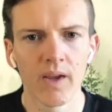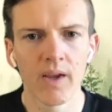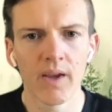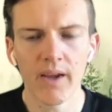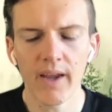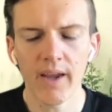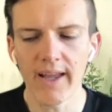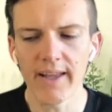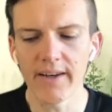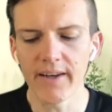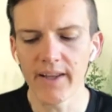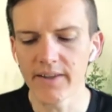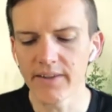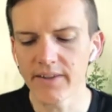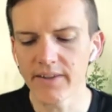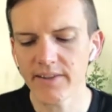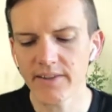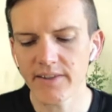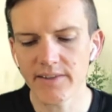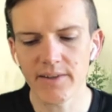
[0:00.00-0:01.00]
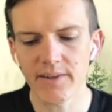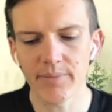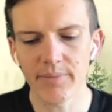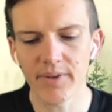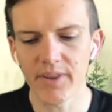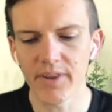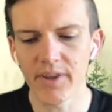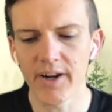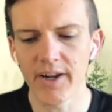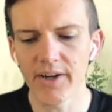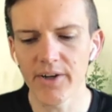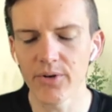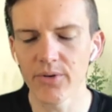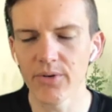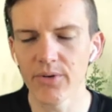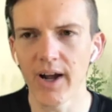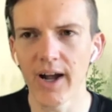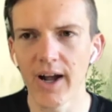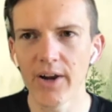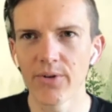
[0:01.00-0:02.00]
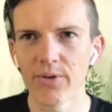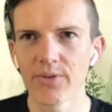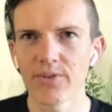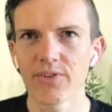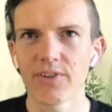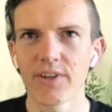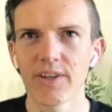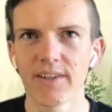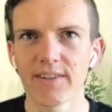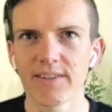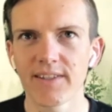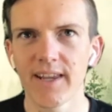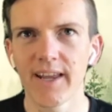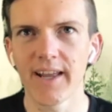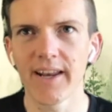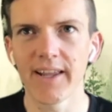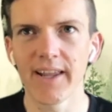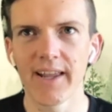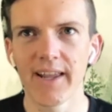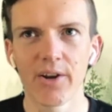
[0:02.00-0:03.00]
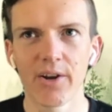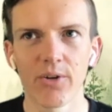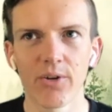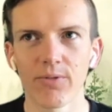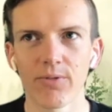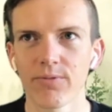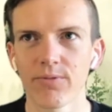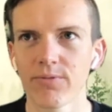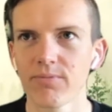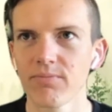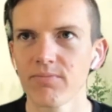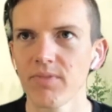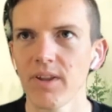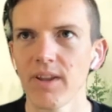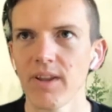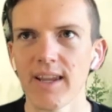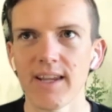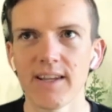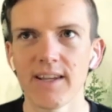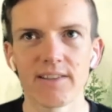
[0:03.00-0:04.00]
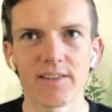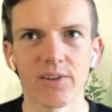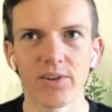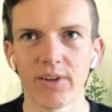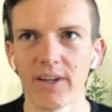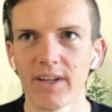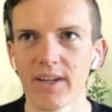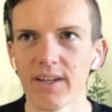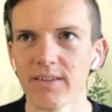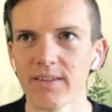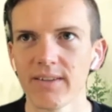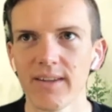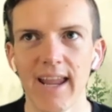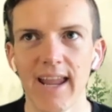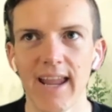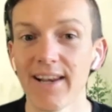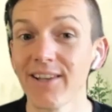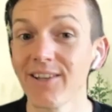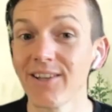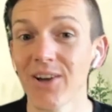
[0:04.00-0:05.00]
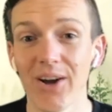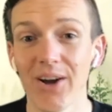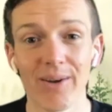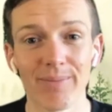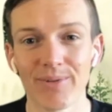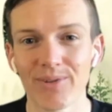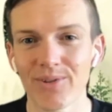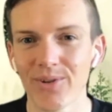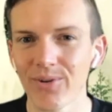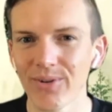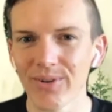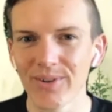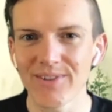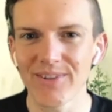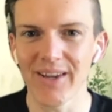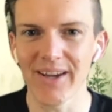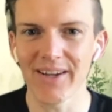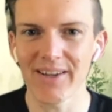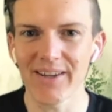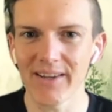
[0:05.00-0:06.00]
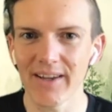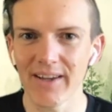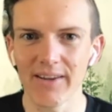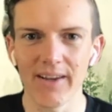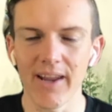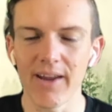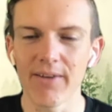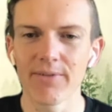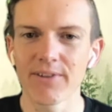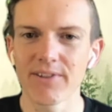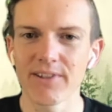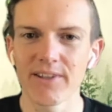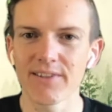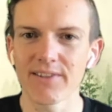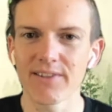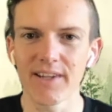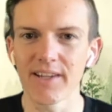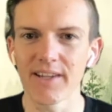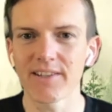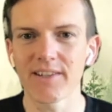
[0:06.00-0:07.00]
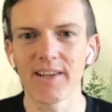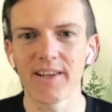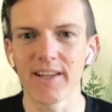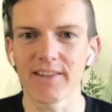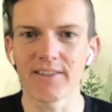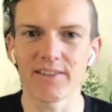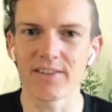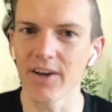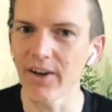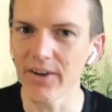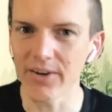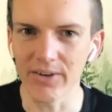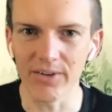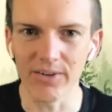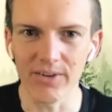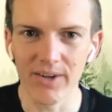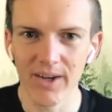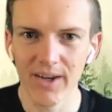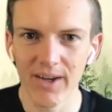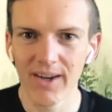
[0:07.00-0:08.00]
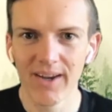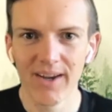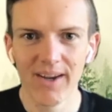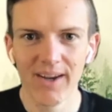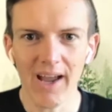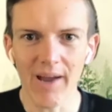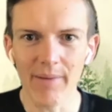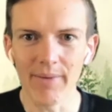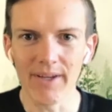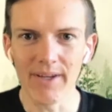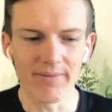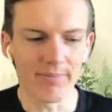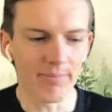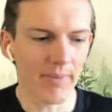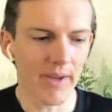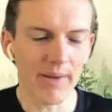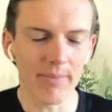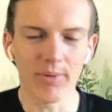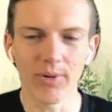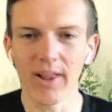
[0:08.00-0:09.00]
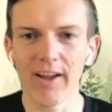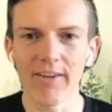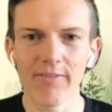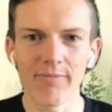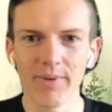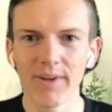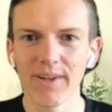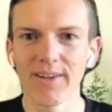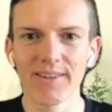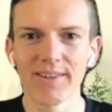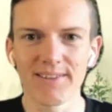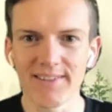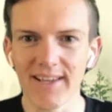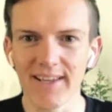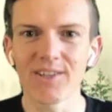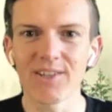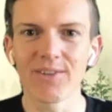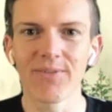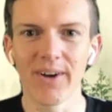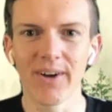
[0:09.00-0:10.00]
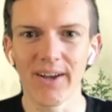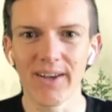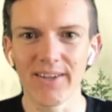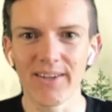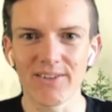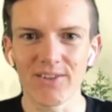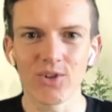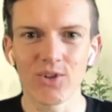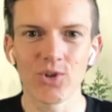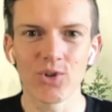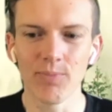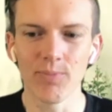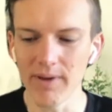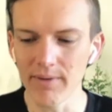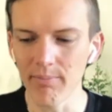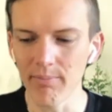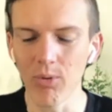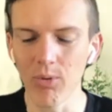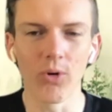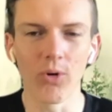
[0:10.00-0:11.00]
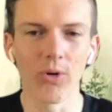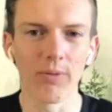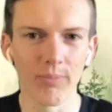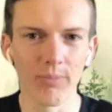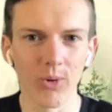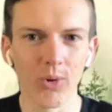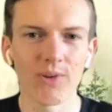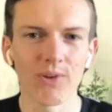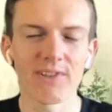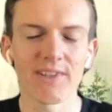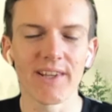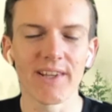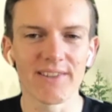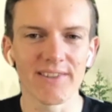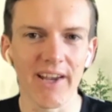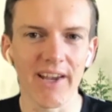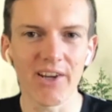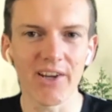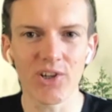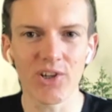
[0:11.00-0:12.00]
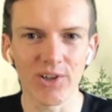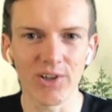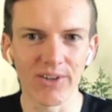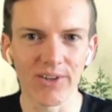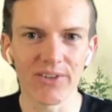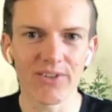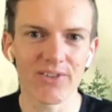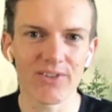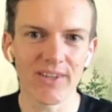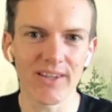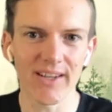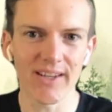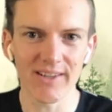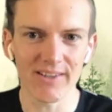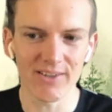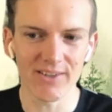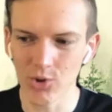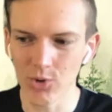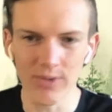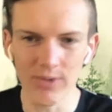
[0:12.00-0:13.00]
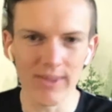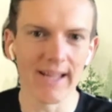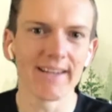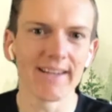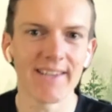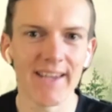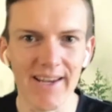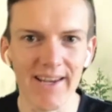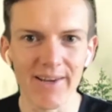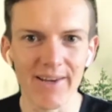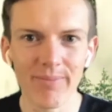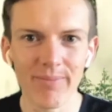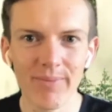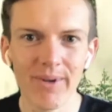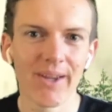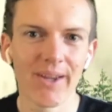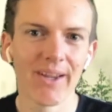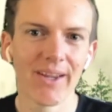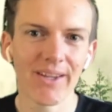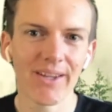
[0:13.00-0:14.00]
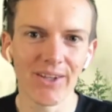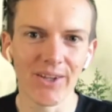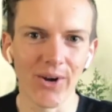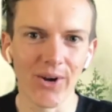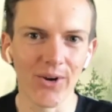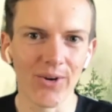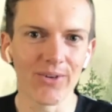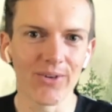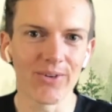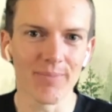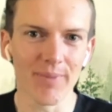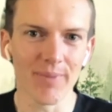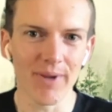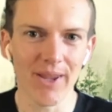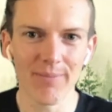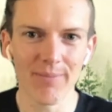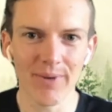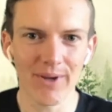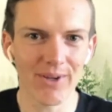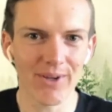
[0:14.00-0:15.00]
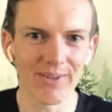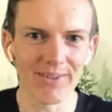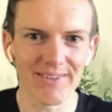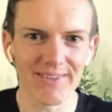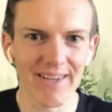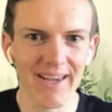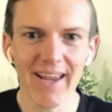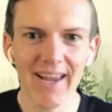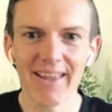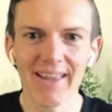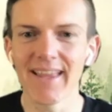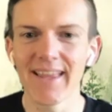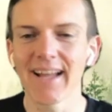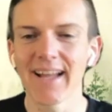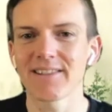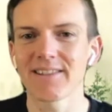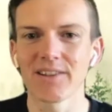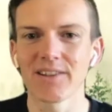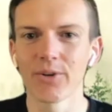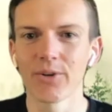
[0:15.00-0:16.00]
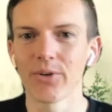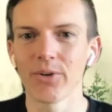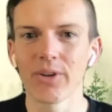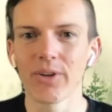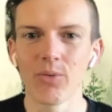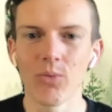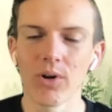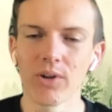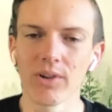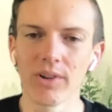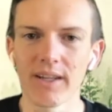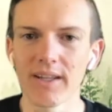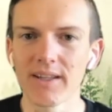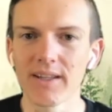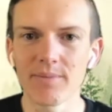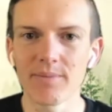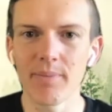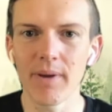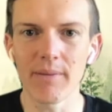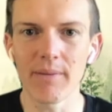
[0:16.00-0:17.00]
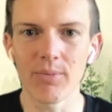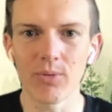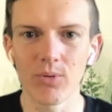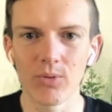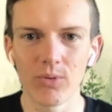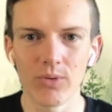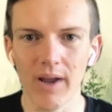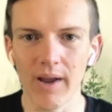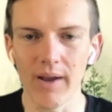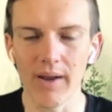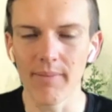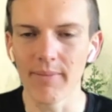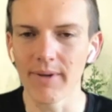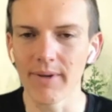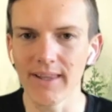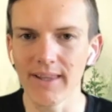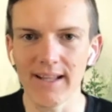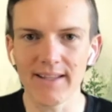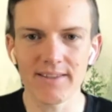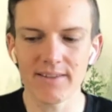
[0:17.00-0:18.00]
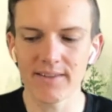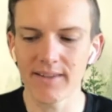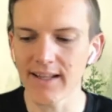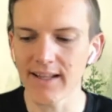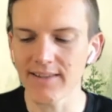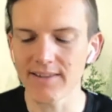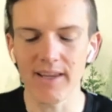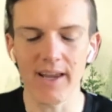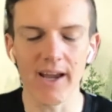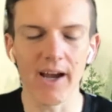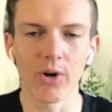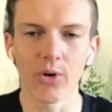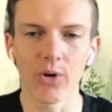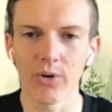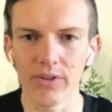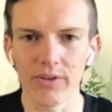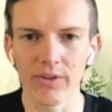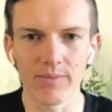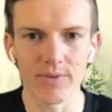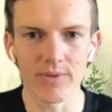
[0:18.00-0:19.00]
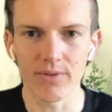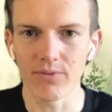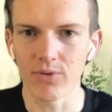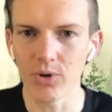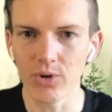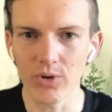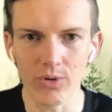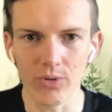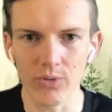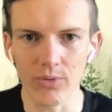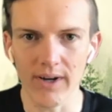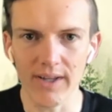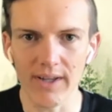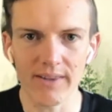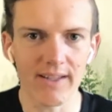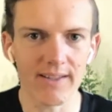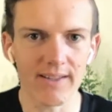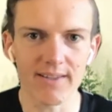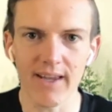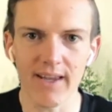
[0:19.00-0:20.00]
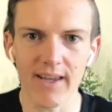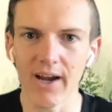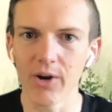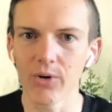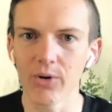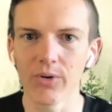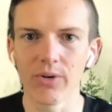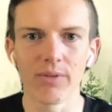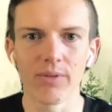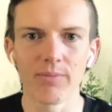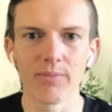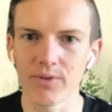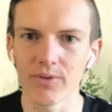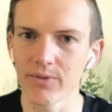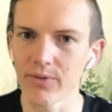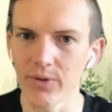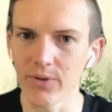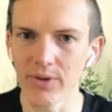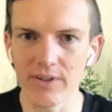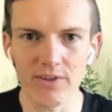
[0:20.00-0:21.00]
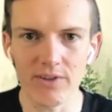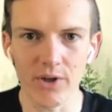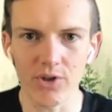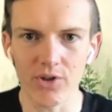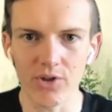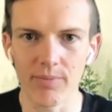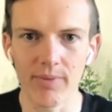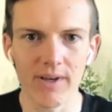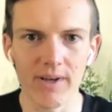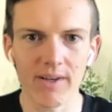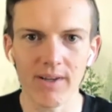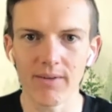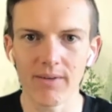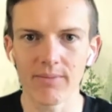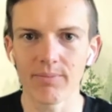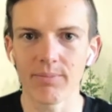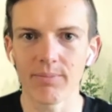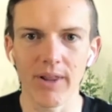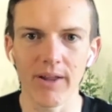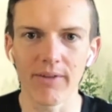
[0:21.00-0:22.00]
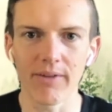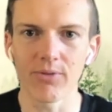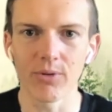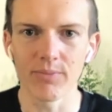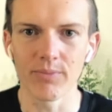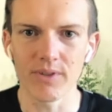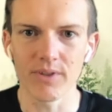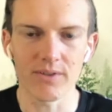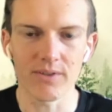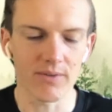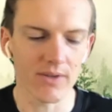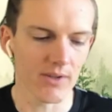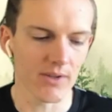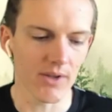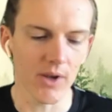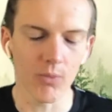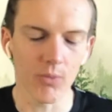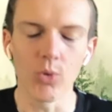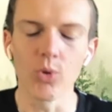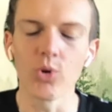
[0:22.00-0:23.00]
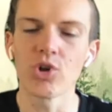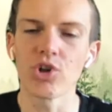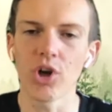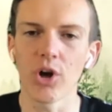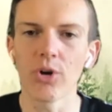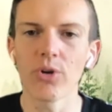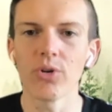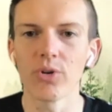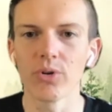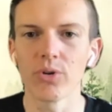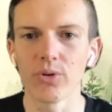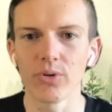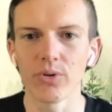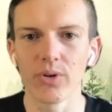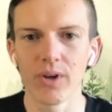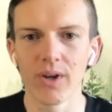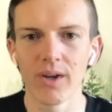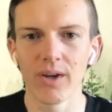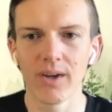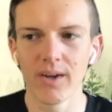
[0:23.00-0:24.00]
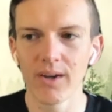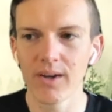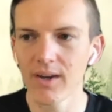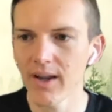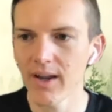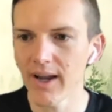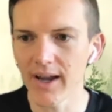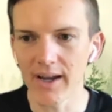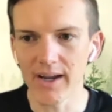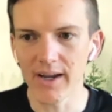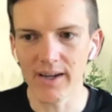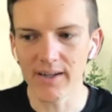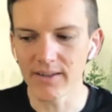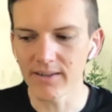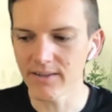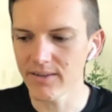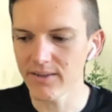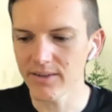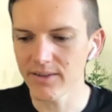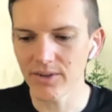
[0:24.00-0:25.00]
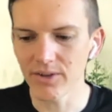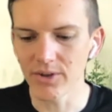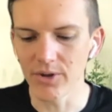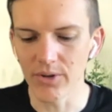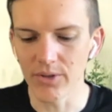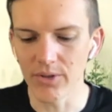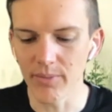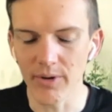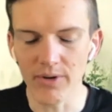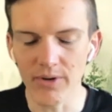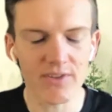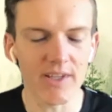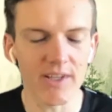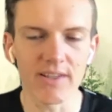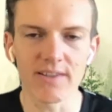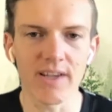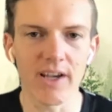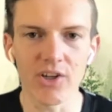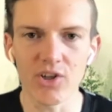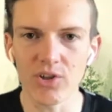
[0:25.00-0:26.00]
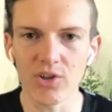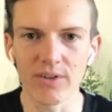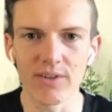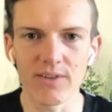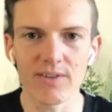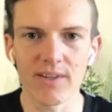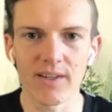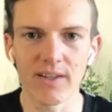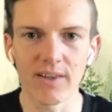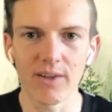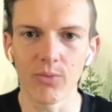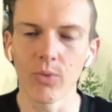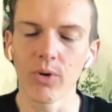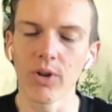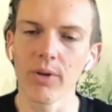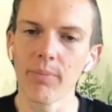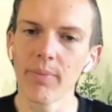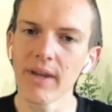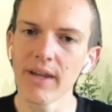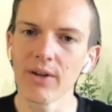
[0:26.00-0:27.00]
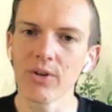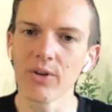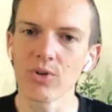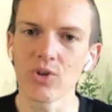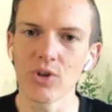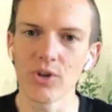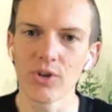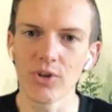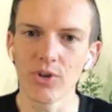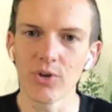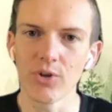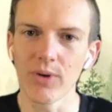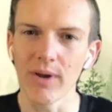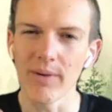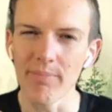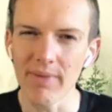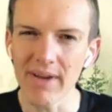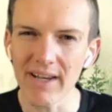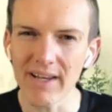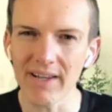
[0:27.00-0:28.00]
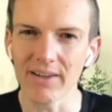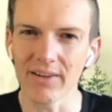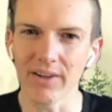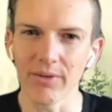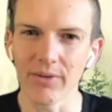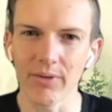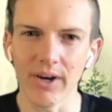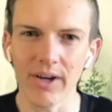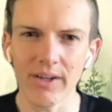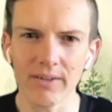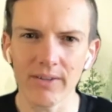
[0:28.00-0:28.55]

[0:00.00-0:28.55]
And and this is something that I don't I don't see us getting out of easily anytime soon. It's like ever since the internet started, I mean, people have been incentivized to be more and more sensationalist to their team you know, because that's literally what leads people. I mean, that's that's the algorithms of Google, right? That's the algorithms of all these social media platforms. It's, it, it will show you, uh, you know, the most sensationalist thing that will appeal to you immediately, right?